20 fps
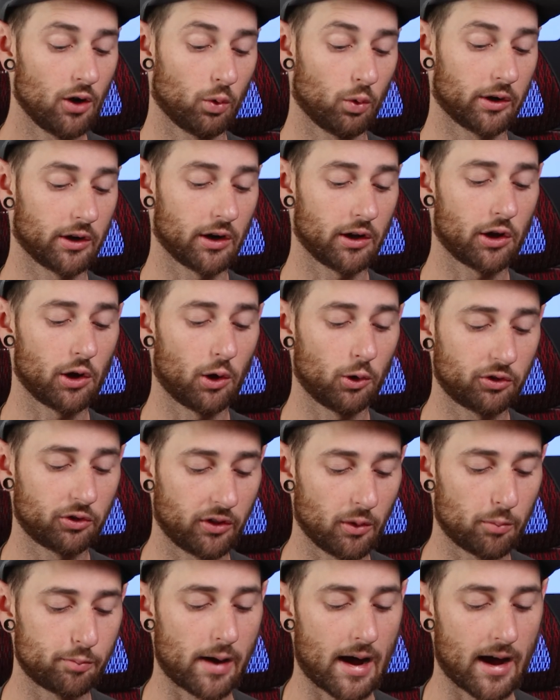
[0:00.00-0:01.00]
we're gonna go to
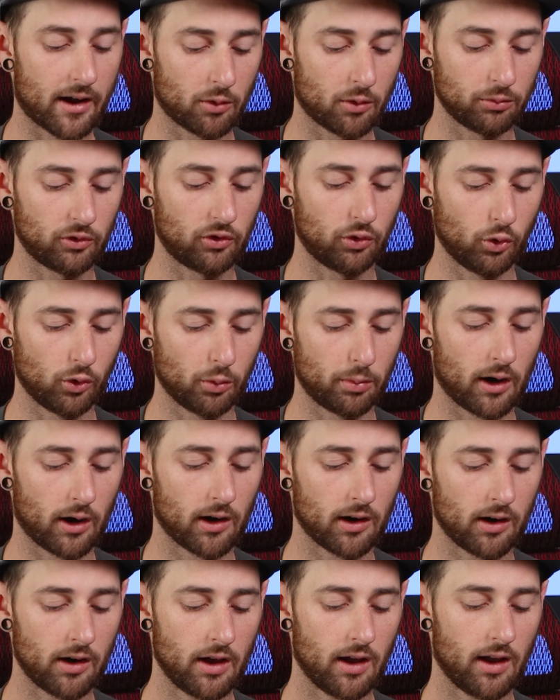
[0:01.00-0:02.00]
the bottom
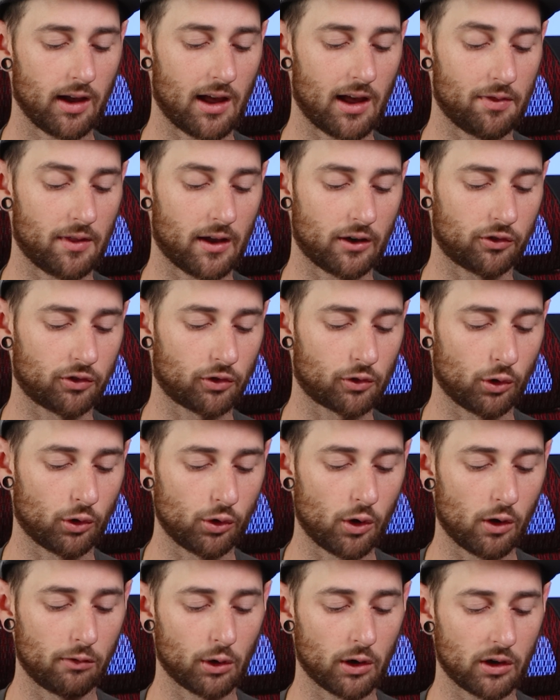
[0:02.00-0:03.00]
toolbar and then
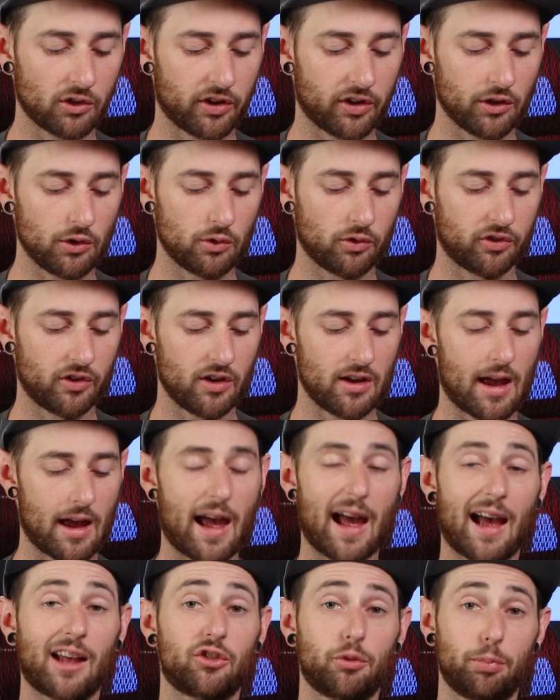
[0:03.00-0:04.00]
scroll over until you see
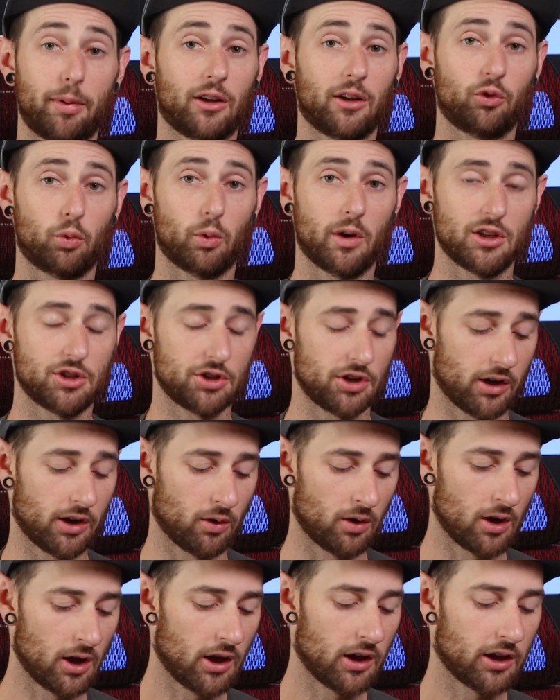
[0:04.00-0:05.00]
aspect ratio.